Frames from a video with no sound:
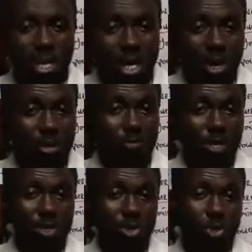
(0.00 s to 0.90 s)
Now, if
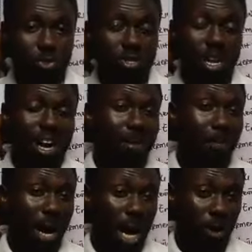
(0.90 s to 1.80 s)
these youths are
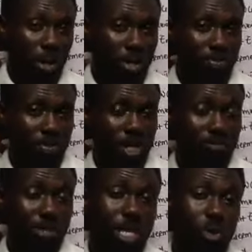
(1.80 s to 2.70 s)
empowered,
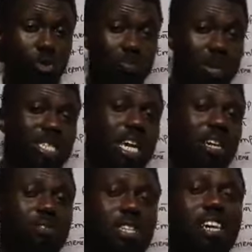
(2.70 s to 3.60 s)
if they know better,
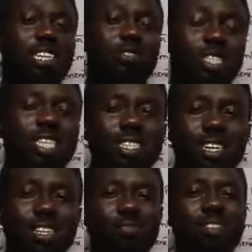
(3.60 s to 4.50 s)
if they are
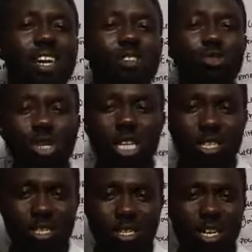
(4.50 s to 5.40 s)
educated, if they are
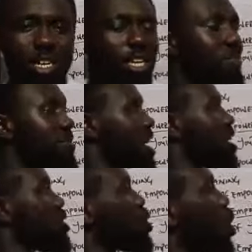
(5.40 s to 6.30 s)
trained, if they
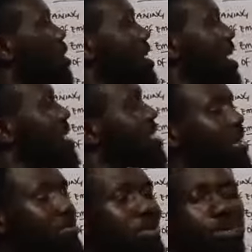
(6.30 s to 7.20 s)
are taught
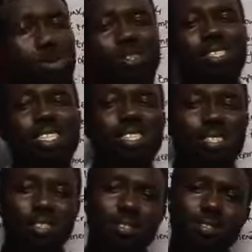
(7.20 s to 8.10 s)
entrepreneurial
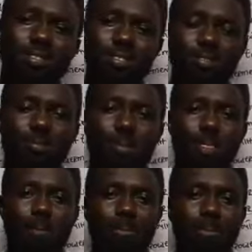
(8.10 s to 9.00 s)
skills,
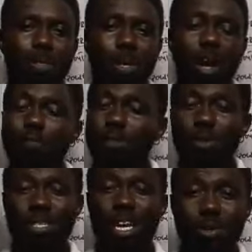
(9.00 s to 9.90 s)
of
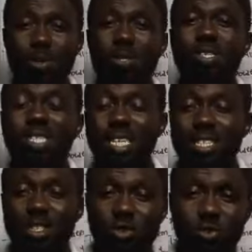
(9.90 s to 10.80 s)
course they are not going to stay
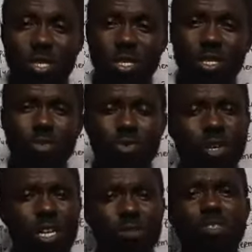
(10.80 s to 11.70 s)
in the streets. They will
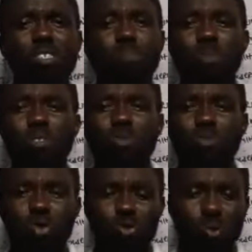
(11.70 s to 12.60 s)
try as much as
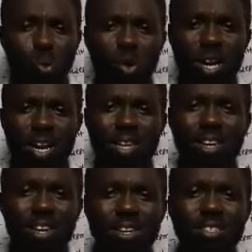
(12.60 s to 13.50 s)
possible to work and
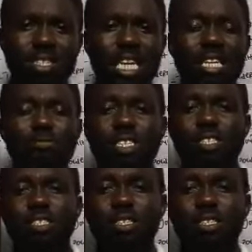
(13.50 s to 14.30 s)
earn a living.